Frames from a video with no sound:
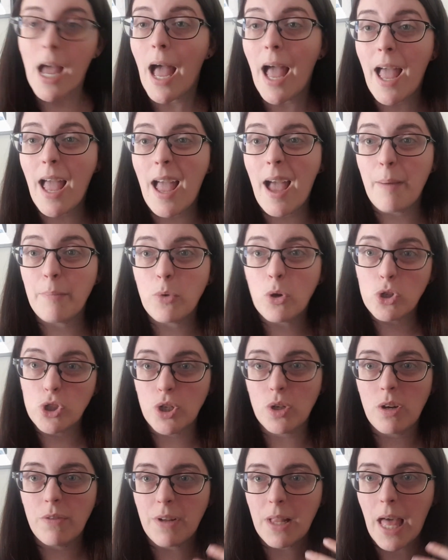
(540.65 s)
uh, I'm not
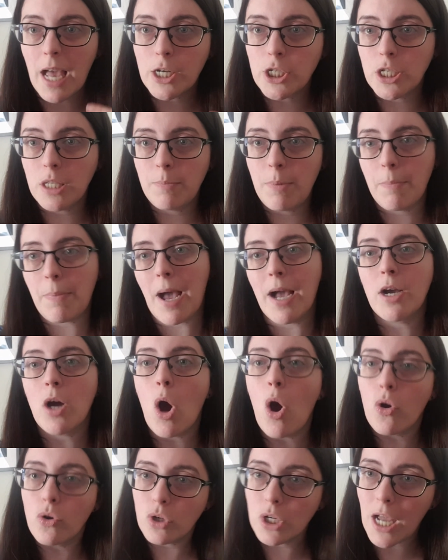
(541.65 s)
sure if I'll actually be back
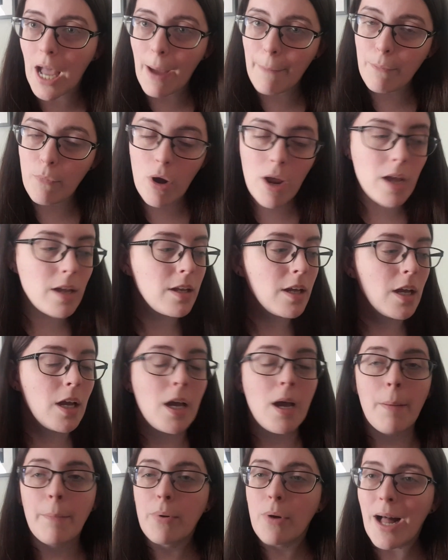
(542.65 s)
on camera,
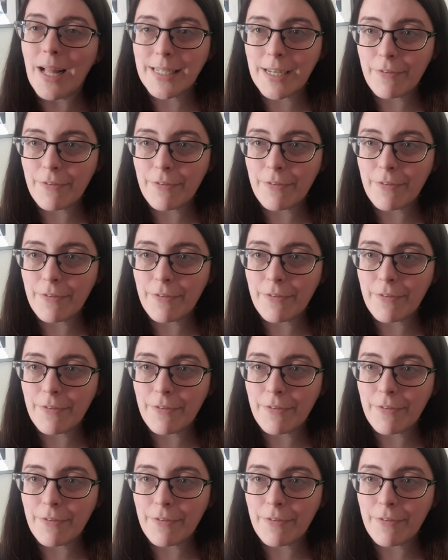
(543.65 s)
but I'll